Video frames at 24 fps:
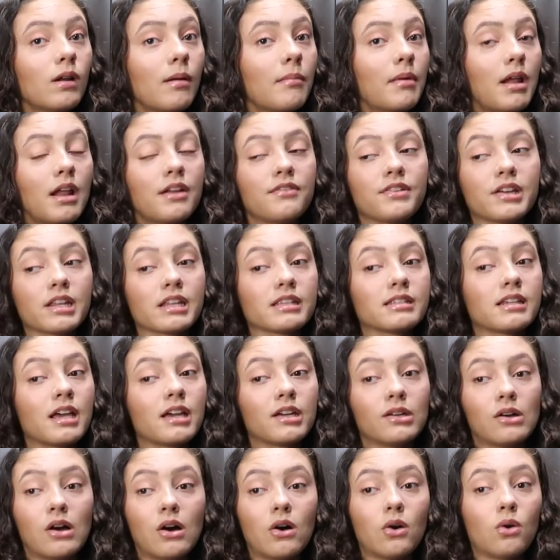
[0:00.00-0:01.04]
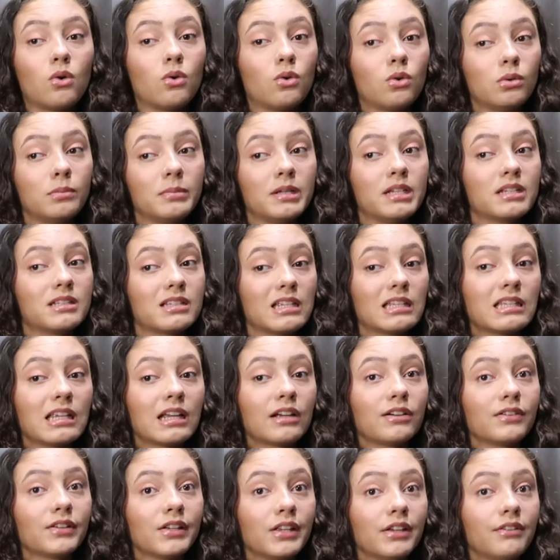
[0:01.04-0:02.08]
I'm not even gonna tell you how old because it's
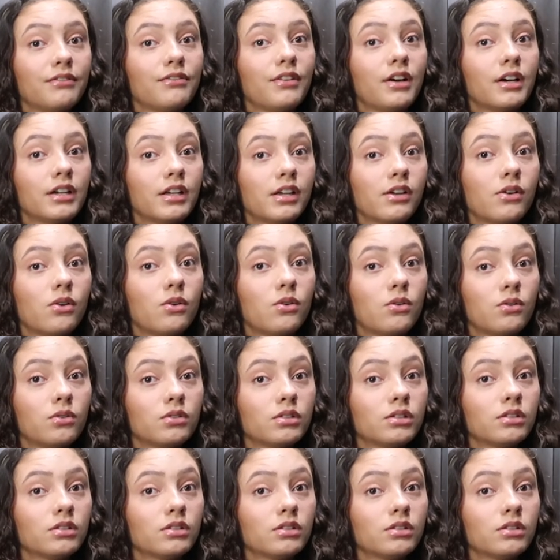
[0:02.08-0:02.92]
like really fucking old